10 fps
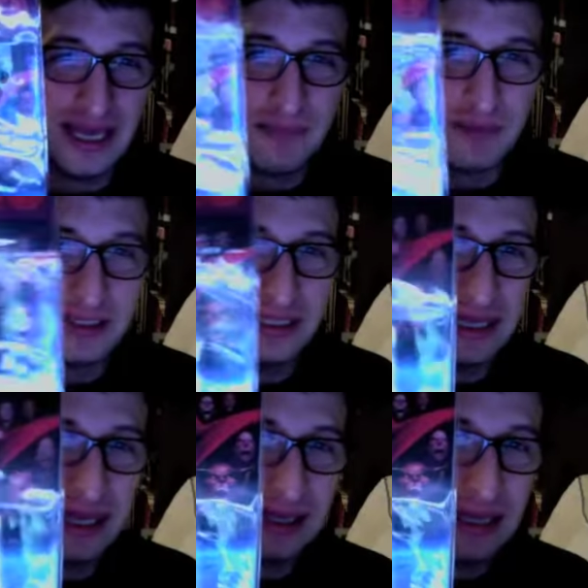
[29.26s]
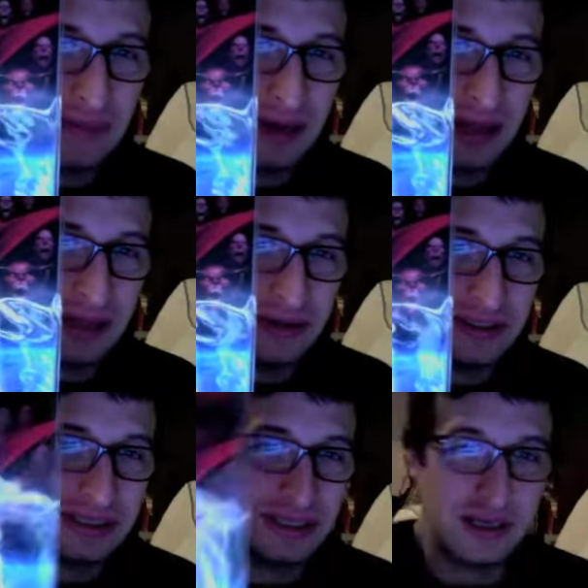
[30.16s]
Britain and the
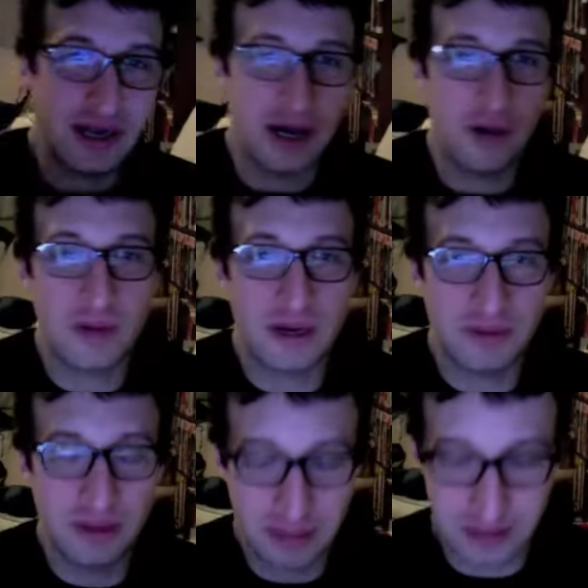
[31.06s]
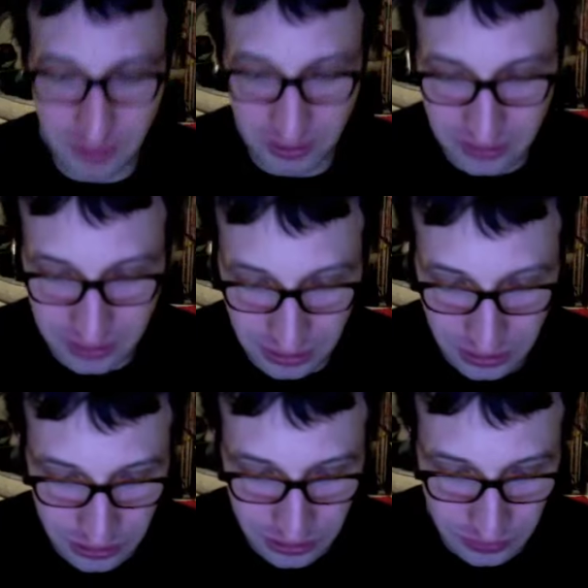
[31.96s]
MI-13. What I really liked about this
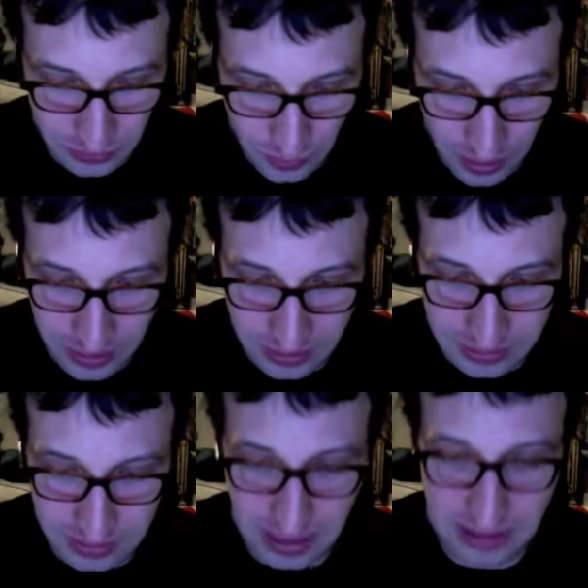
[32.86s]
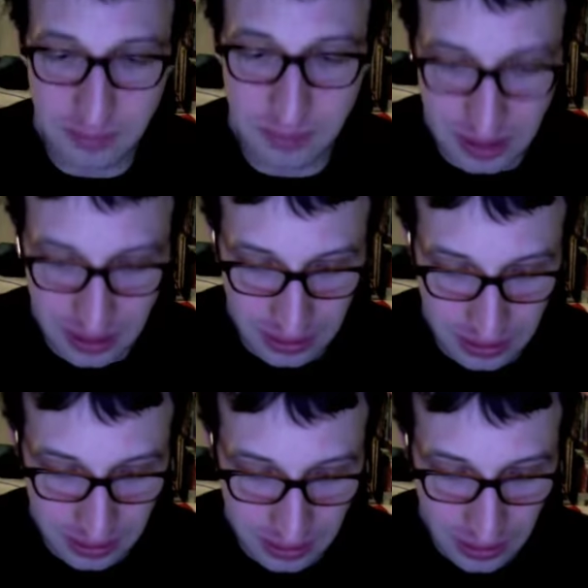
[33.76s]
issue was at the
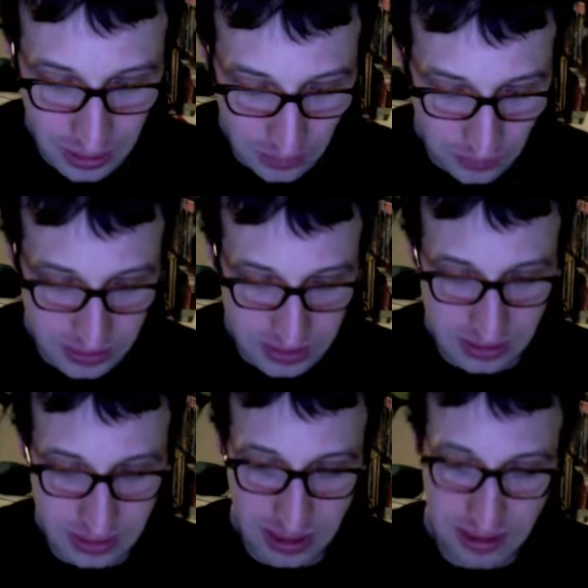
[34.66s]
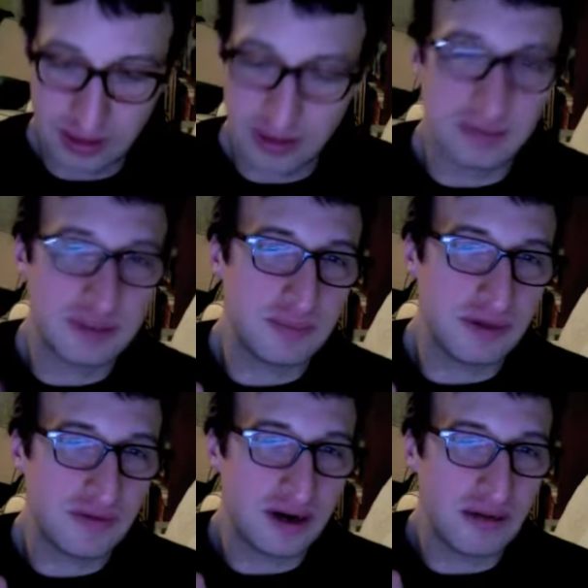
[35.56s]
beginning, we see, I think her name's
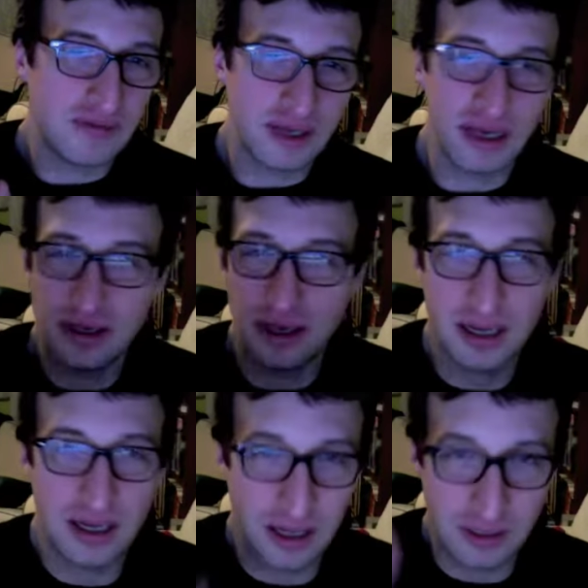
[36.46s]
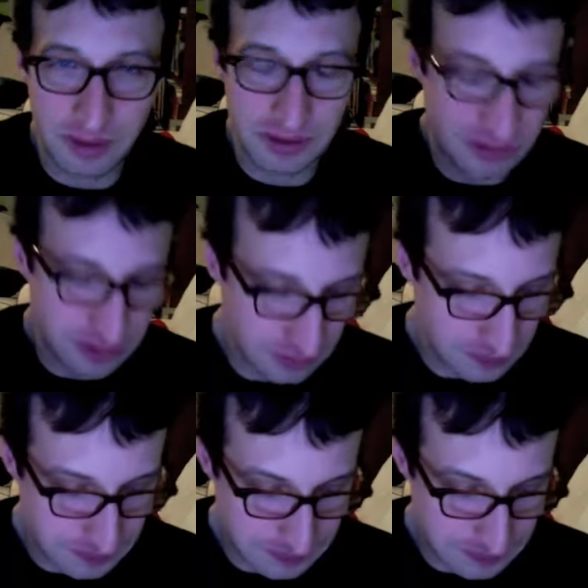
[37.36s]
Spitfire, I forget. I'm not too certain.